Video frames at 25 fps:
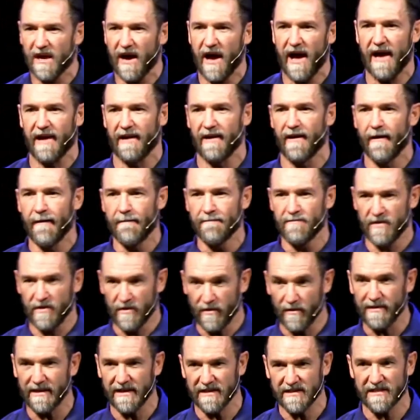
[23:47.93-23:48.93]
God, you
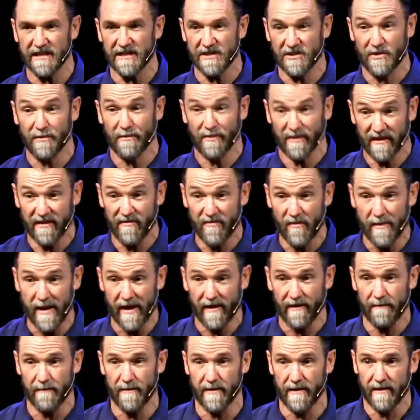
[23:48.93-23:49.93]
know what that says you believe
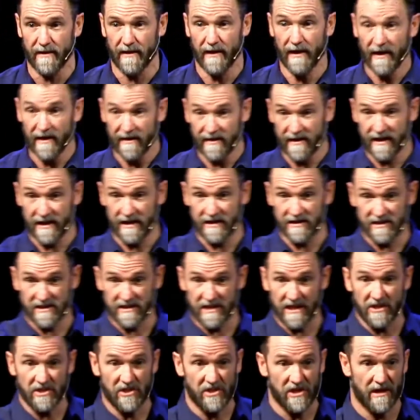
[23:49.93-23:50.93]
about him? That he's
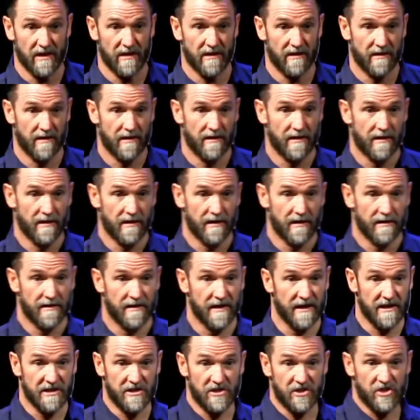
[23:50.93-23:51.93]
stingy,
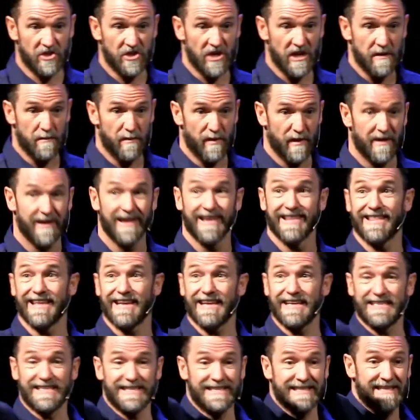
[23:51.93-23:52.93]
that he's cheap,
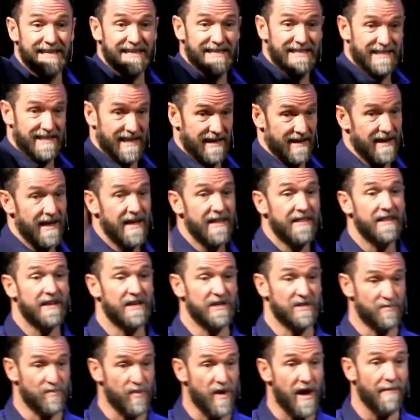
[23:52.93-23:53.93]
that he's distant, that
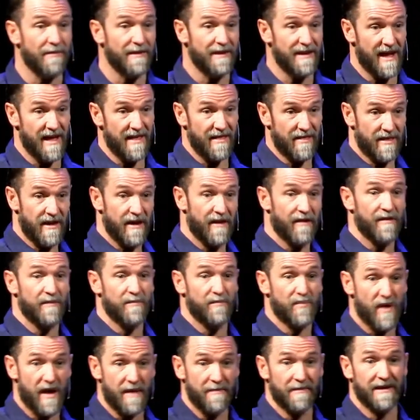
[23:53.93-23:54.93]
he's probably not there
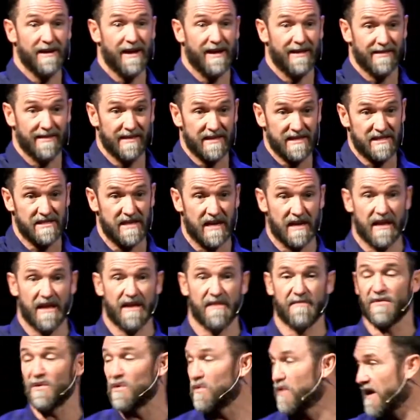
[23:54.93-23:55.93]
and probably not listening
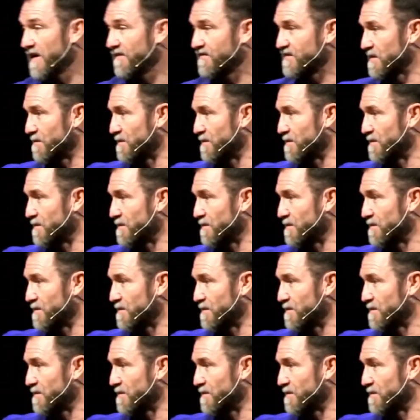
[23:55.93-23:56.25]
if you have